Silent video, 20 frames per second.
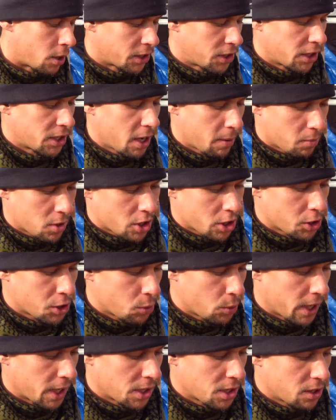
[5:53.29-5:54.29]
as the temperature
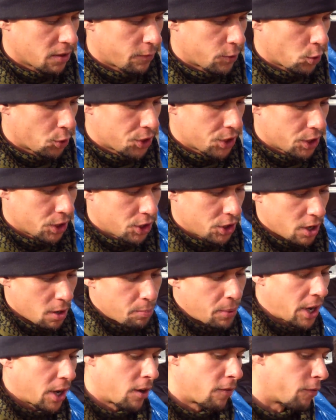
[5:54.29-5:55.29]
swings, the voltage, the
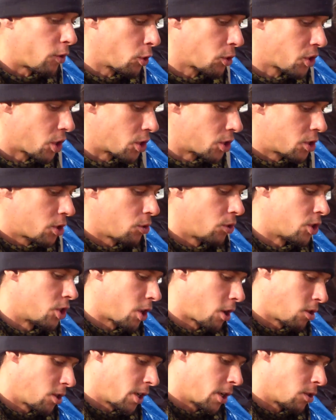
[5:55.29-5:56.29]
apparent voltage to the
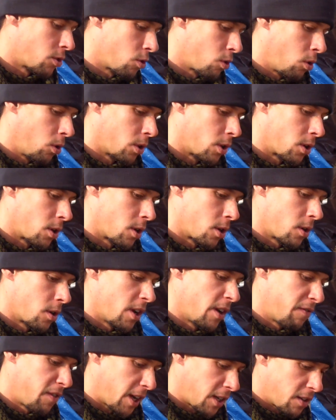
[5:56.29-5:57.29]
charge controller
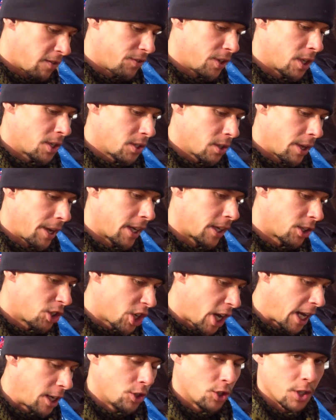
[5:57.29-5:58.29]
effectiveness
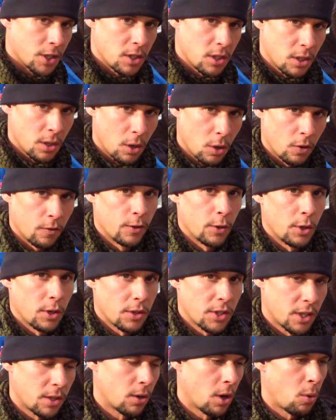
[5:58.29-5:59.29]
changes
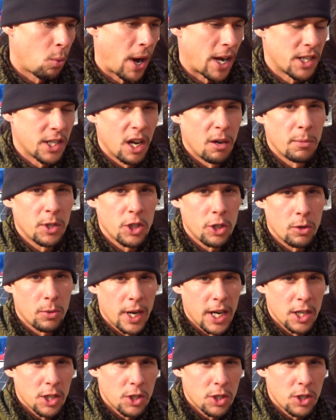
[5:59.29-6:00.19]
over a wide temperature